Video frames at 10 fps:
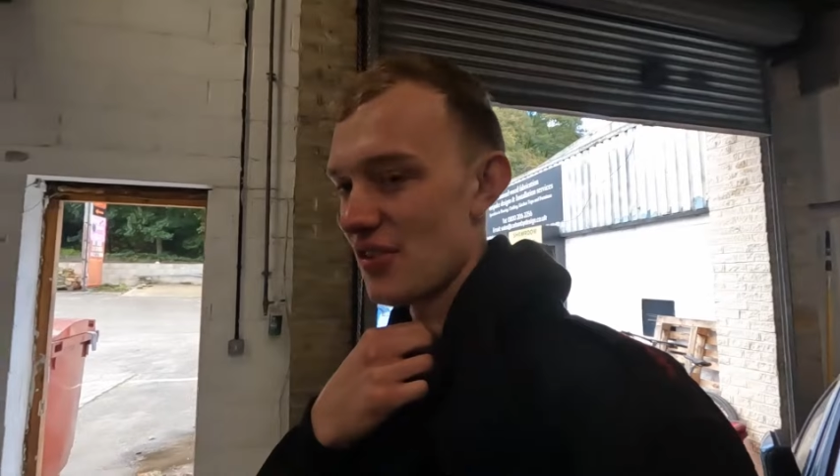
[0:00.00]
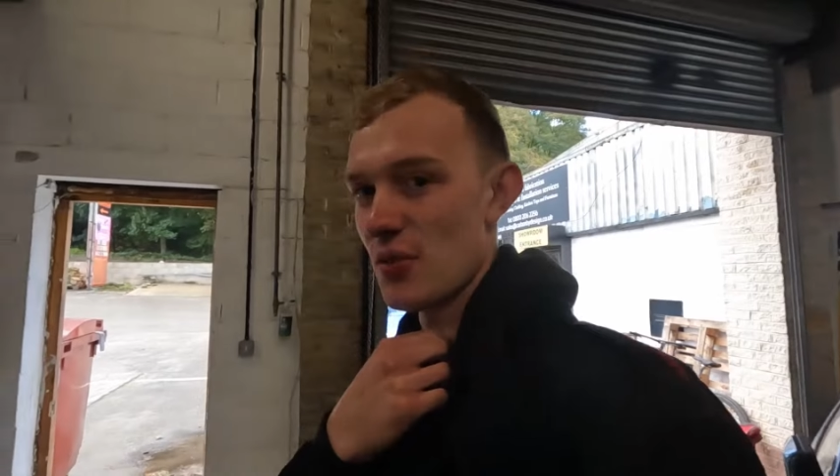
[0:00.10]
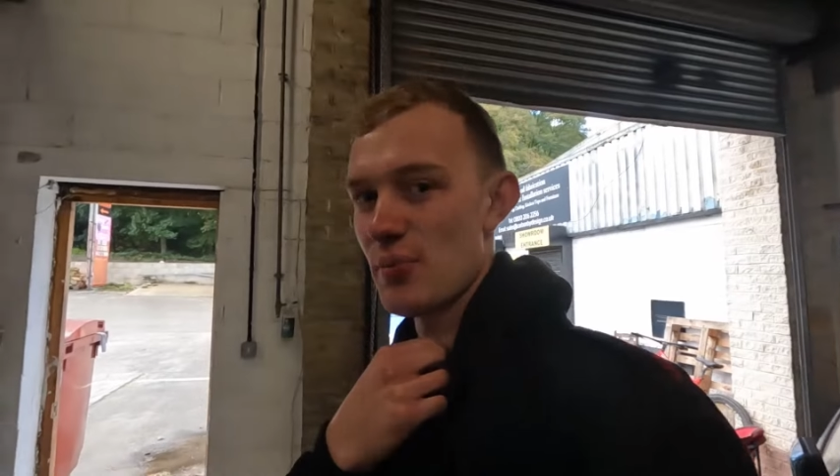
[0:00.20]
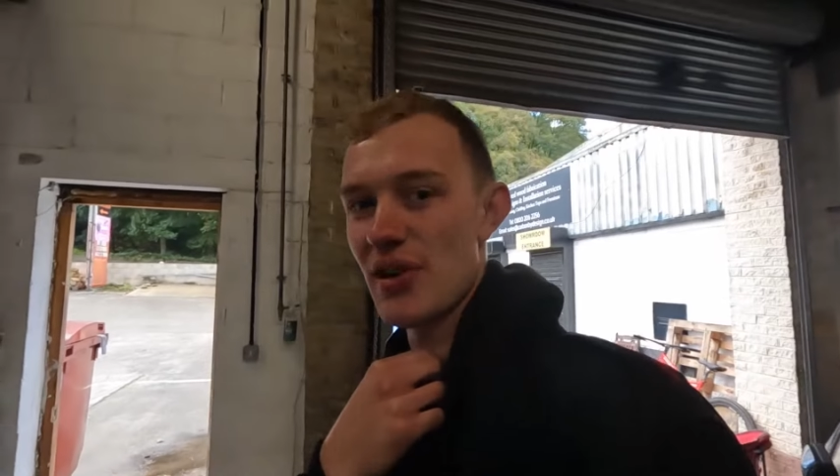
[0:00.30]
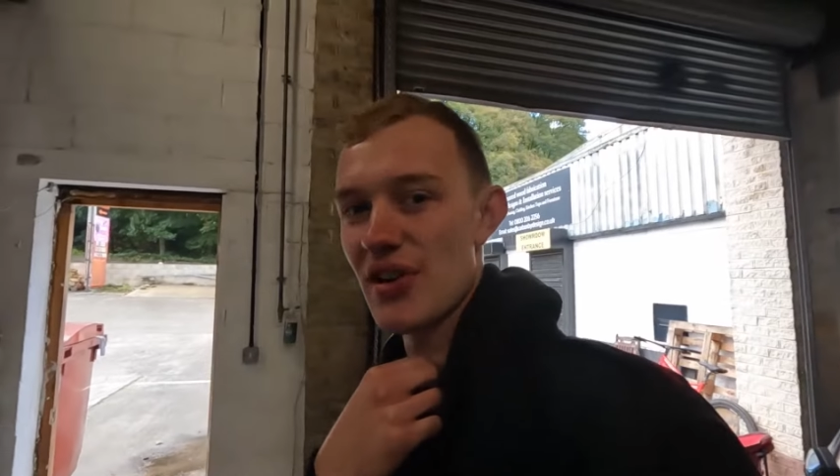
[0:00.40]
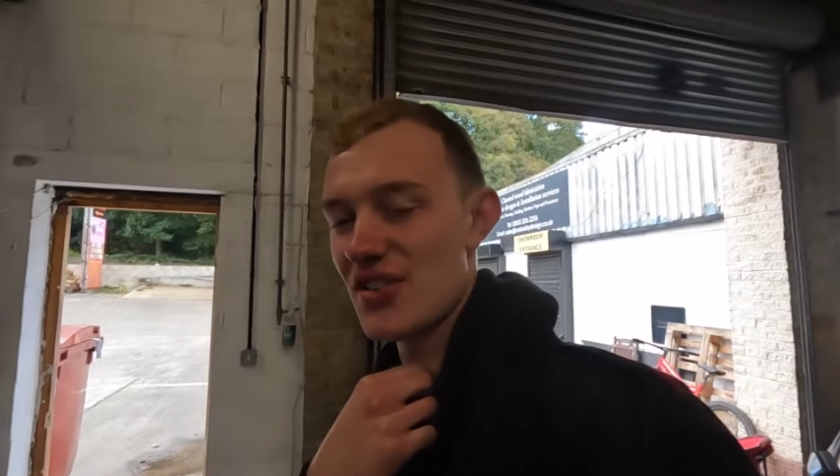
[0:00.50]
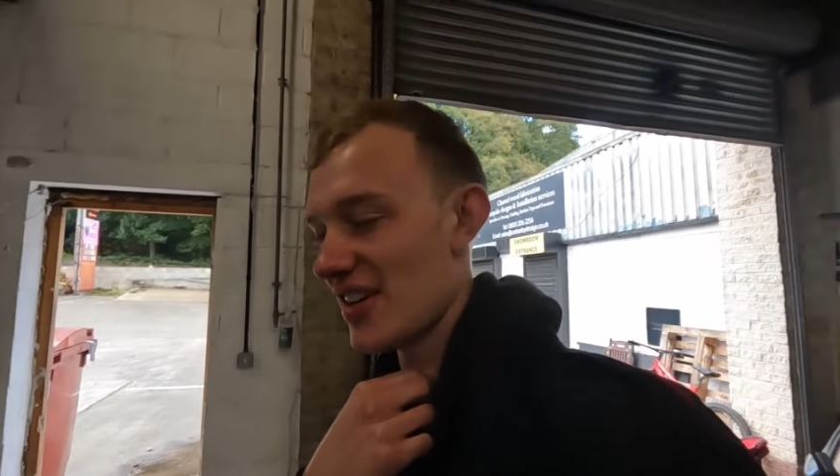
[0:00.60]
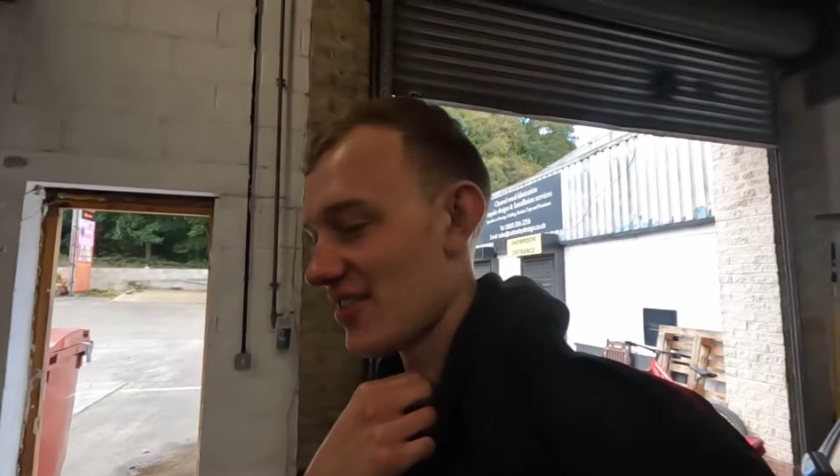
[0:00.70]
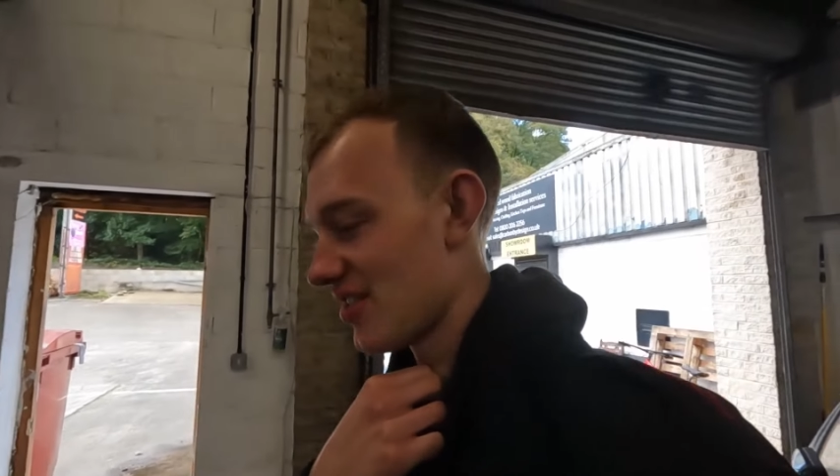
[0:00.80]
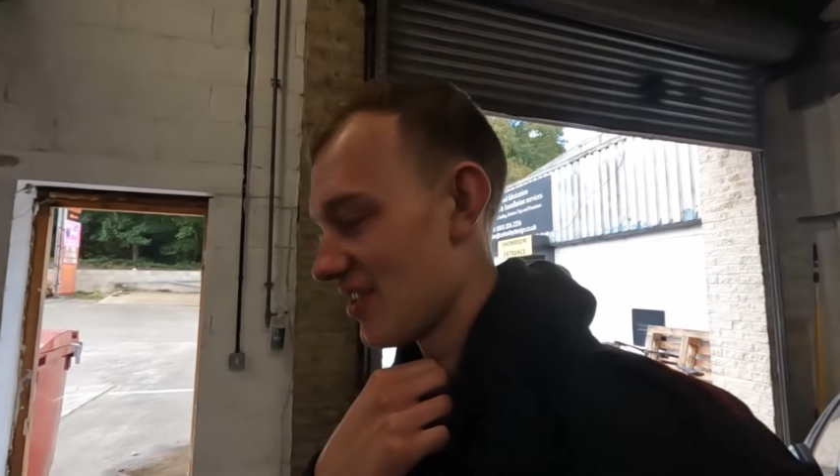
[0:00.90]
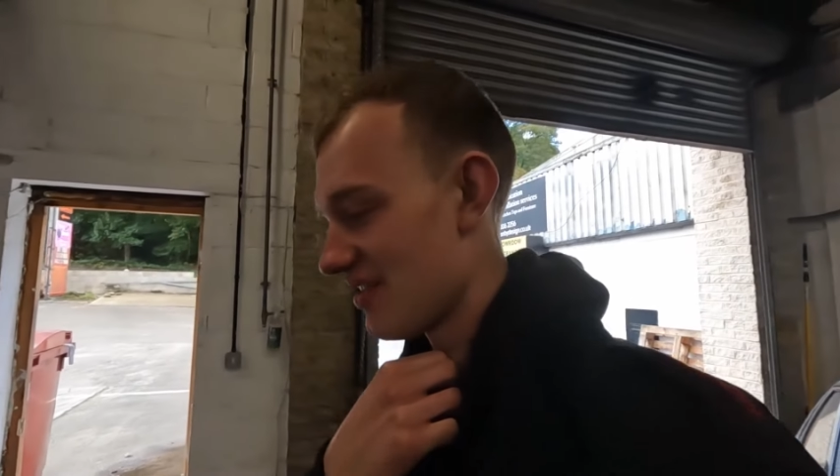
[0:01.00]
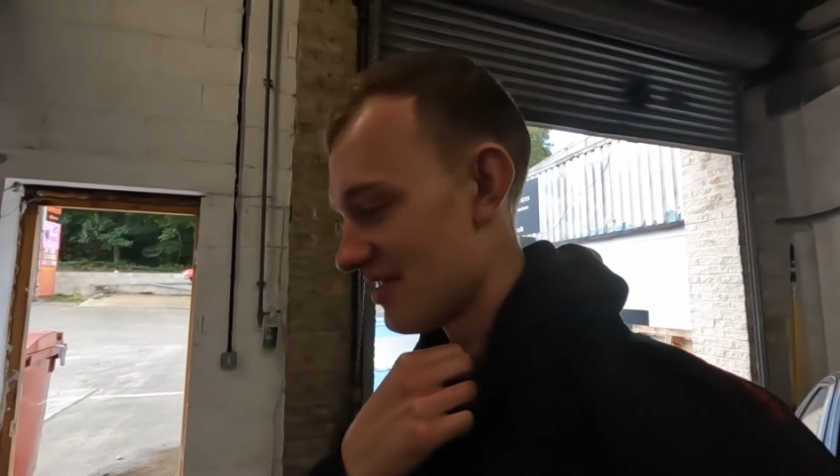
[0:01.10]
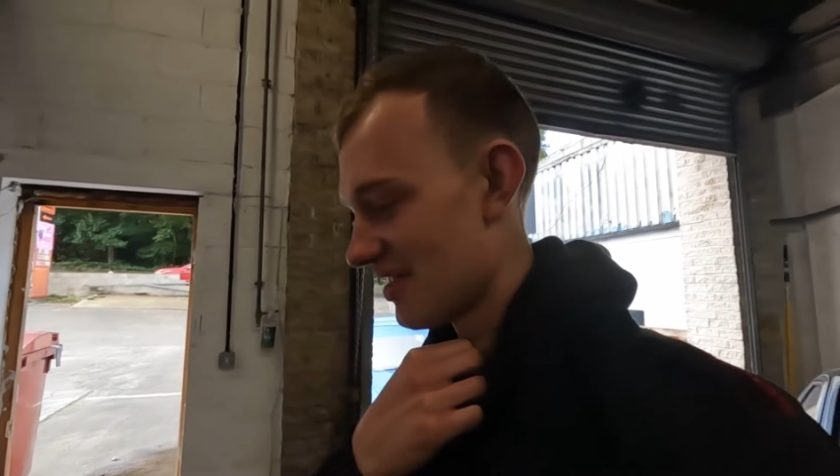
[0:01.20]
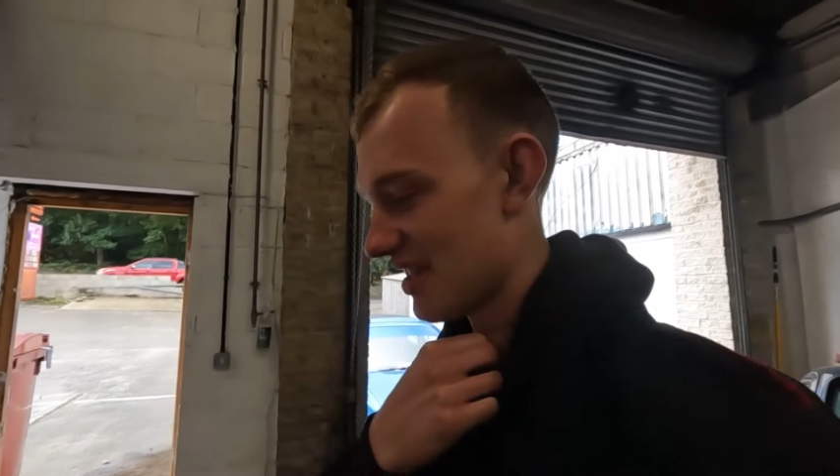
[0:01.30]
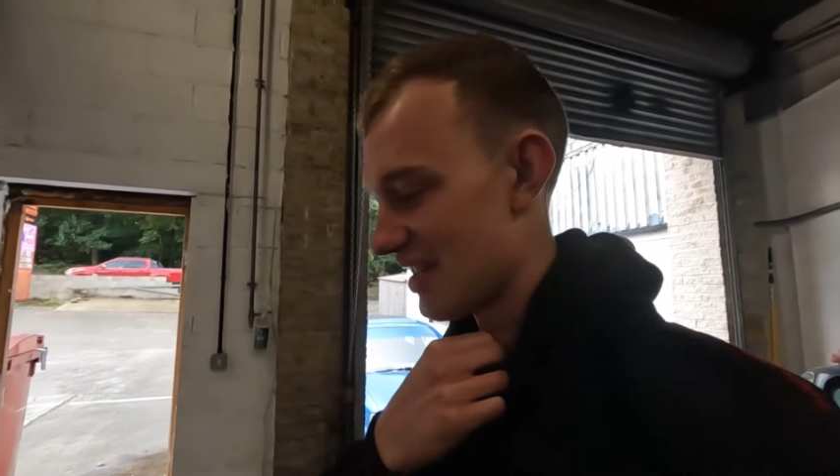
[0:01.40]
on the Porsche engine.
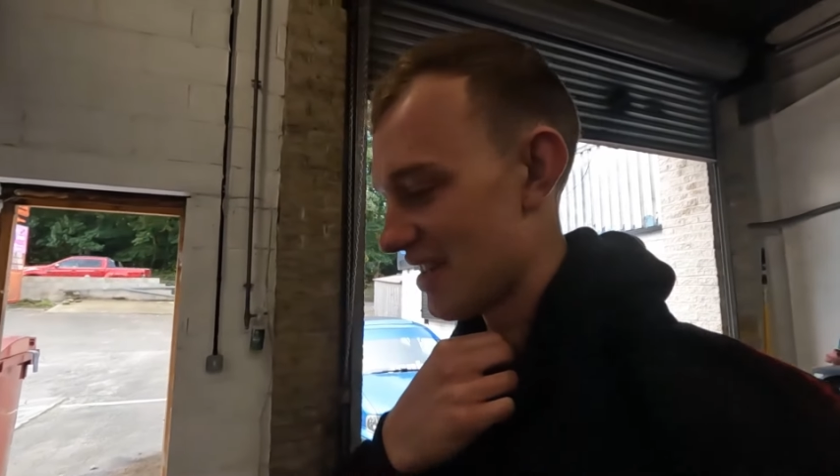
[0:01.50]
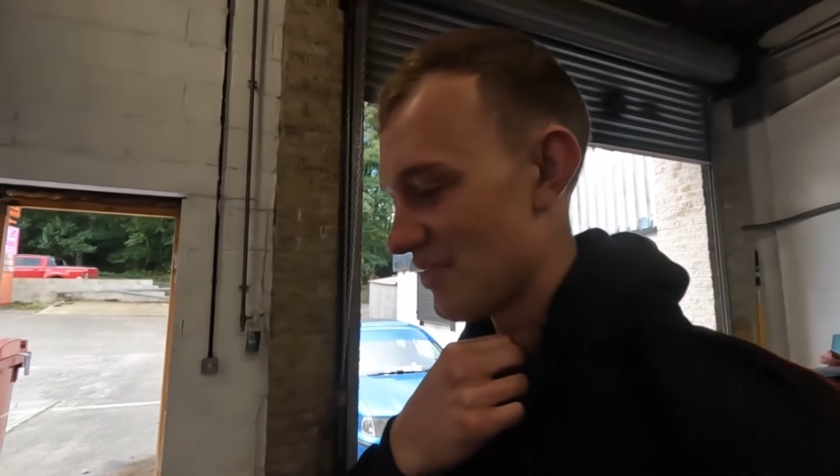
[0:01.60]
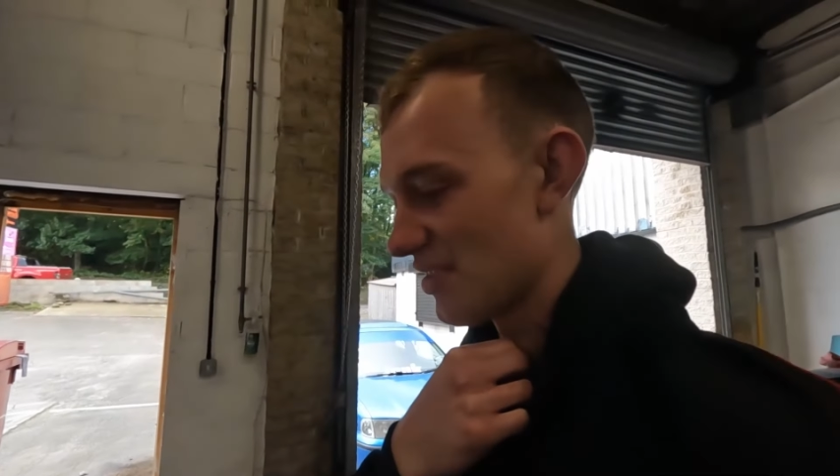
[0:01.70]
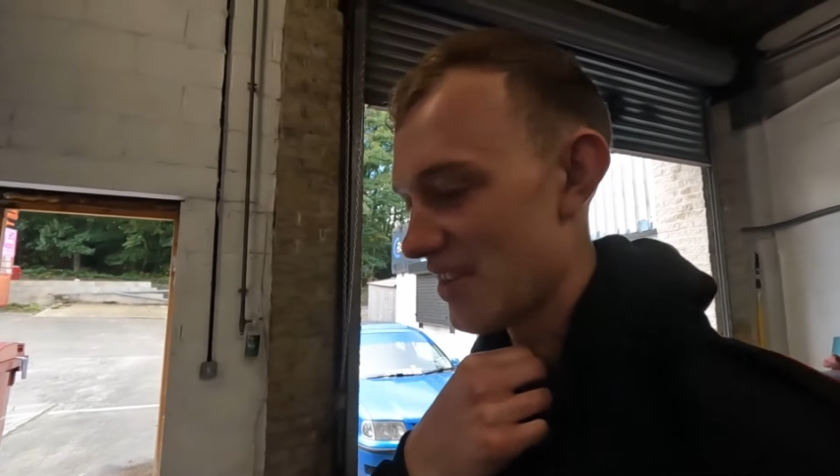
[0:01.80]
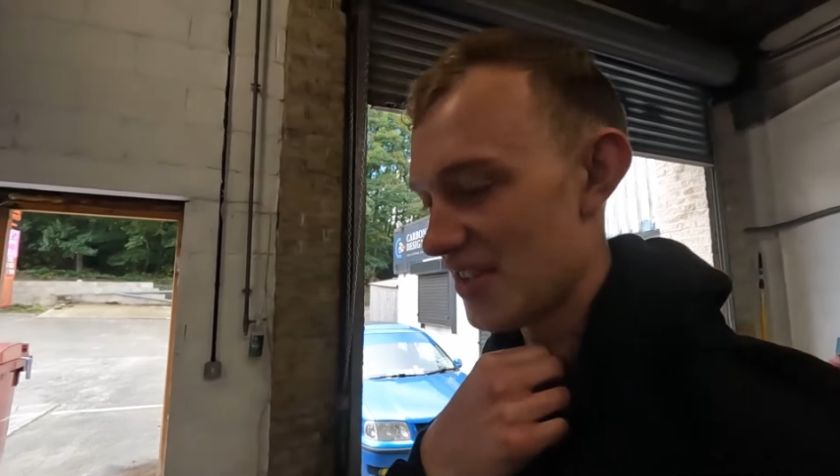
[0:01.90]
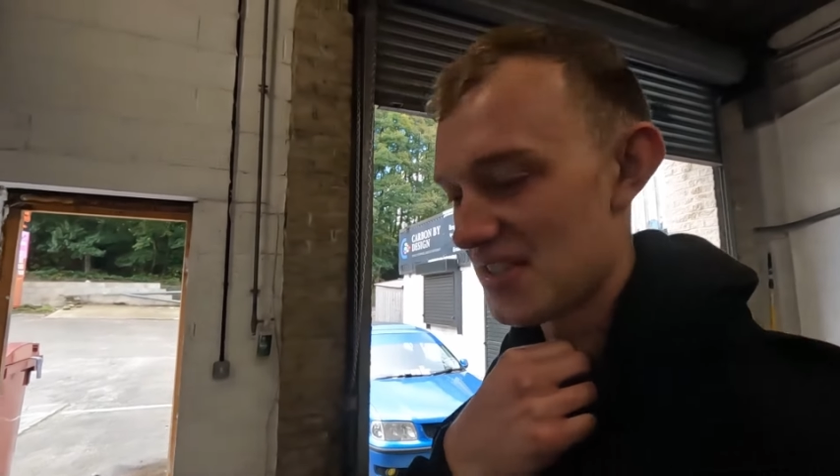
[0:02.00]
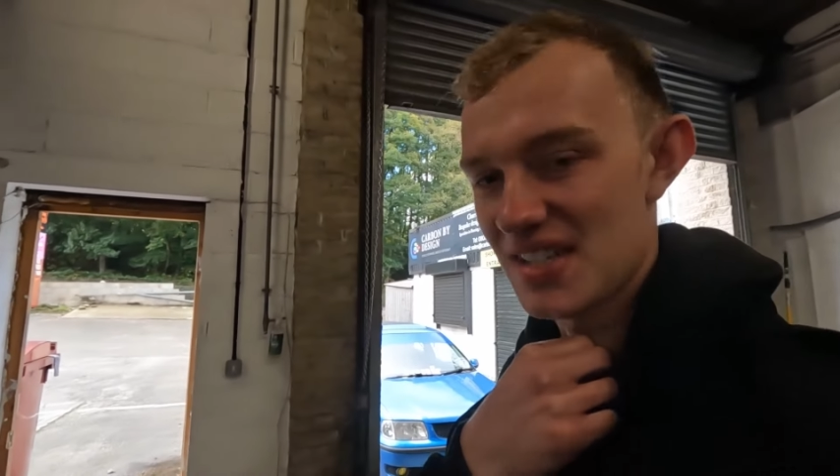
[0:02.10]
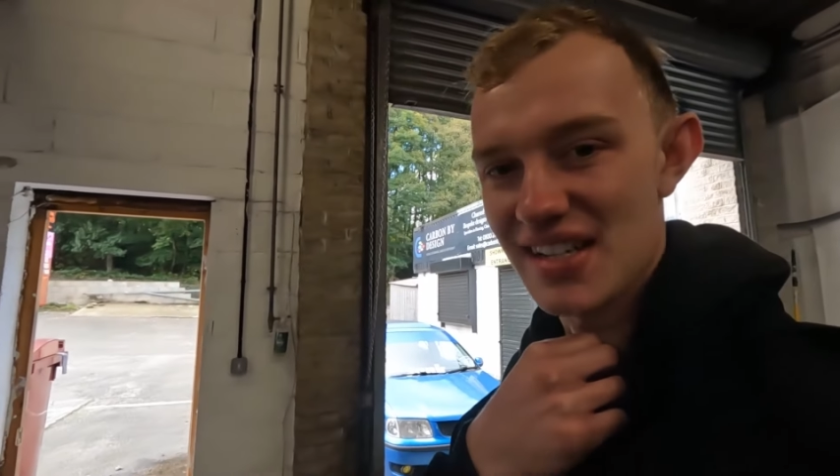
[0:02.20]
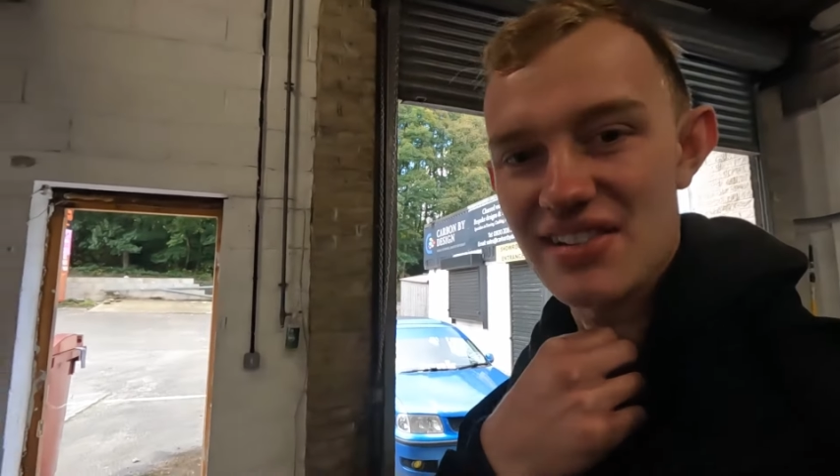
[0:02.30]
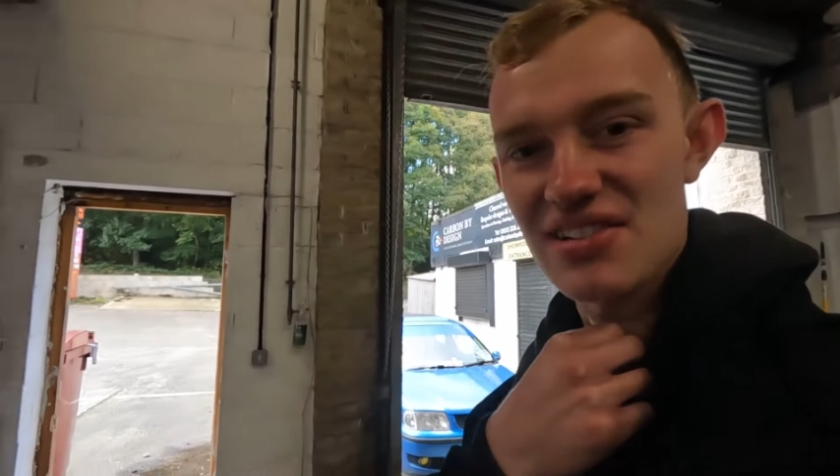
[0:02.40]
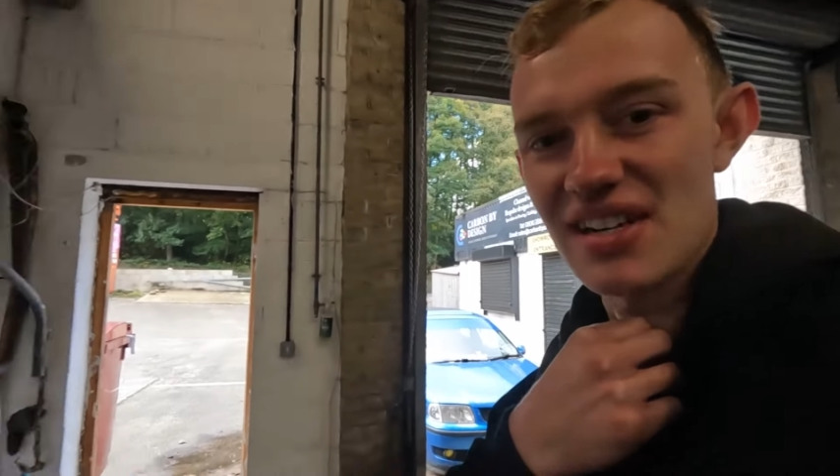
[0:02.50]
We're at this stage